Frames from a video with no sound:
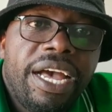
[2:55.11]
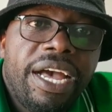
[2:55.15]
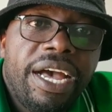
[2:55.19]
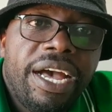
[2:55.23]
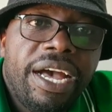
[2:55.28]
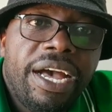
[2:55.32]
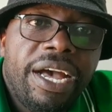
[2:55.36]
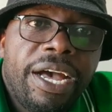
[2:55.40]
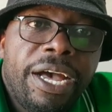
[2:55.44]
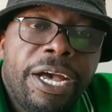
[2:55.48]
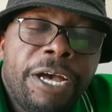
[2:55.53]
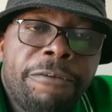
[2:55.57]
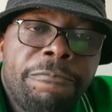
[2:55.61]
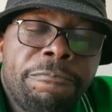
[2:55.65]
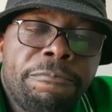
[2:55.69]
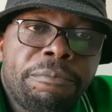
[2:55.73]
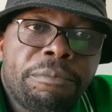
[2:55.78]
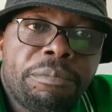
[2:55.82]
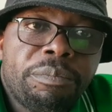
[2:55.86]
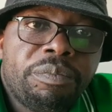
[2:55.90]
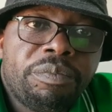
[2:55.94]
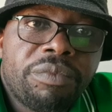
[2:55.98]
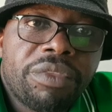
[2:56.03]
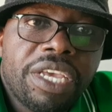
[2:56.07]

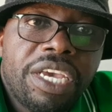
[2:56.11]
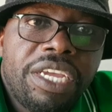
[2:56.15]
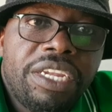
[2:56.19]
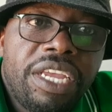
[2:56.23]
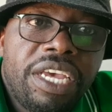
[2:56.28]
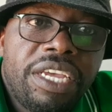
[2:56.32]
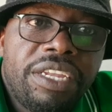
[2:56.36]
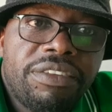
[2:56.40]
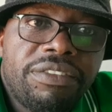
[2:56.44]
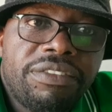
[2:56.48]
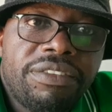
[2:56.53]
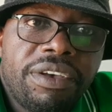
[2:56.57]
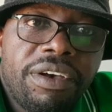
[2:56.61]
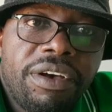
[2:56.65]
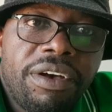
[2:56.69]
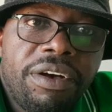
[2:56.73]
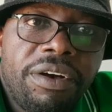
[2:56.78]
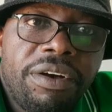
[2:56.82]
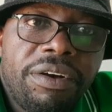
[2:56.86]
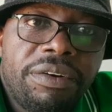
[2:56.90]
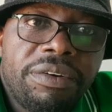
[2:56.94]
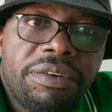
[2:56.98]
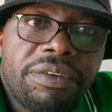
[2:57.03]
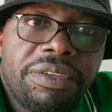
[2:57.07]
And
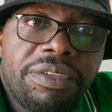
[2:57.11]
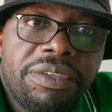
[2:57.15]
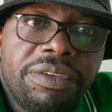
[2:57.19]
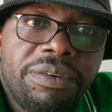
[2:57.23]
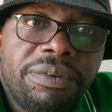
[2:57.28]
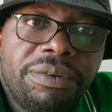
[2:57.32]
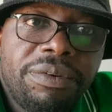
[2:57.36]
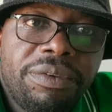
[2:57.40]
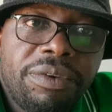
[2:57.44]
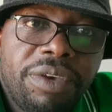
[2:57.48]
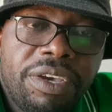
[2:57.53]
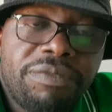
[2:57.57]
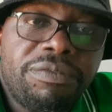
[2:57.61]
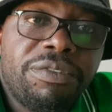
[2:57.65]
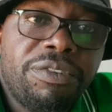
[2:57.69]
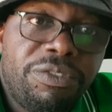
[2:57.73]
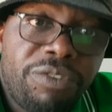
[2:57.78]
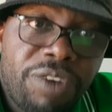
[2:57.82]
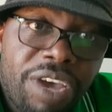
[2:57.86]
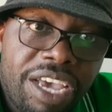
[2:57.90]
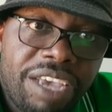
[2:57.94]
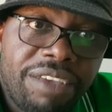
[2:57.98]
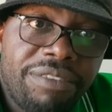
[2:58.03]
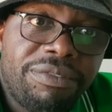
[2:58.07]
so you have to
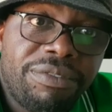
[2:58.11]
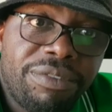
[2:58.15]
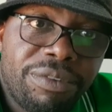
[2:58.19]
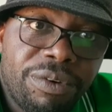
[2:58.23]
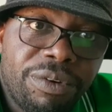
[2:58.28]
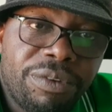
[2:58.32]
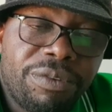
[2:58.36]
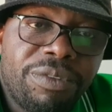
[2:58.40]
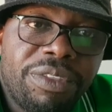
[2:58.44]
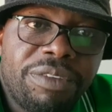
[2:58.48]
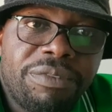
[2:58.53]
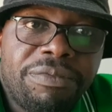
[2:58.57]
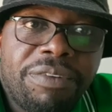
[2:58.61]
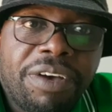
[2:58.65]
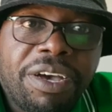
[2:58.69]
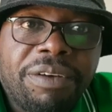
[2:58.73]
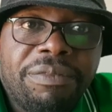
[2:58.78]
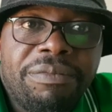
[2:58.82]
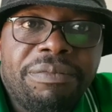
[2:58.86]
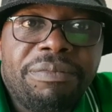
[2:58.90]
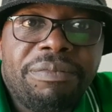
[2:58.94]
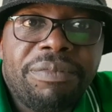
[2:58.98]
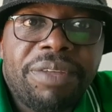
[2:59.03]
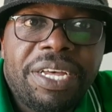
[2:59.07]
drive to go to the
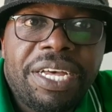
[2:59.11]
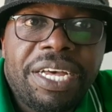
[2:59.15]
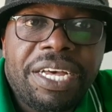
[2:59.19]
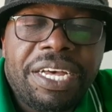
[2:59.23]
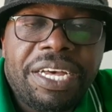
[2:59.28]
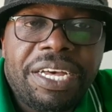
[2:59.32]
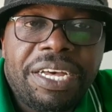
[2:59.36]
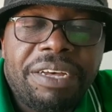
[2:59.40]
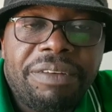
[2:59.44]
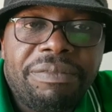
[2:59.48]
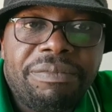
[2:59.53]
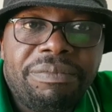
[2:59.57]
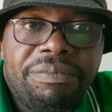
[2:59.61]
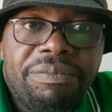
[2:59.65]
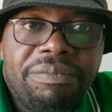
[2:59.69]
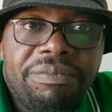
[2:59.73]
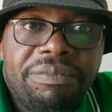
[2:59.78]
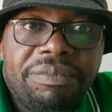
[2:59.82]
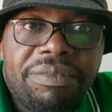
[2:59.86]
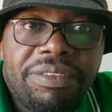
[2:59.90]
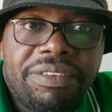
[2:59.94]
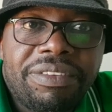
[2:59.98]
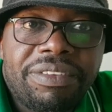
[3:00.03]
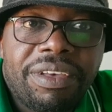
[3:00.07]

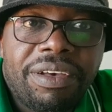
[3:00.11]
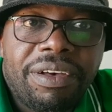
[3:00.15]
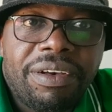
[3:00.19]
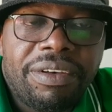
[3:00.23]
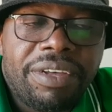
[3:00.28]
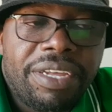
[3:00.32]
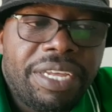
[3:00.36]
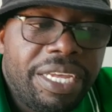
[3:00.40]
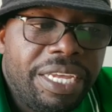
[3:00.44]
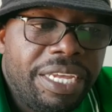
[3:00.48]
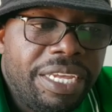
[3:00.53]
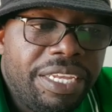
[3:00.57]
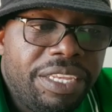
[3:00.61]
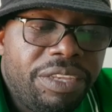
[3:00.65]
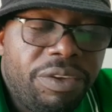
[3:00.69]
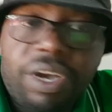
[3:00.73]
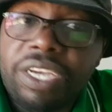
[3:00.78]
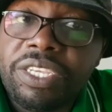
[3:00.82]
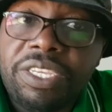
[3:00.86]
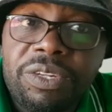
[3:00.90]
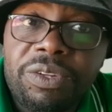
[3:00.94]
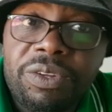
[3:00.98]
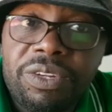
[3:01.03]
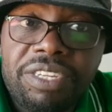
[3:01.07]
farm. So you
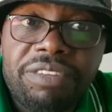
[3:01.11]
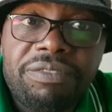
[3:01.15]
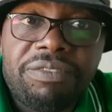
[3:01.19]
actually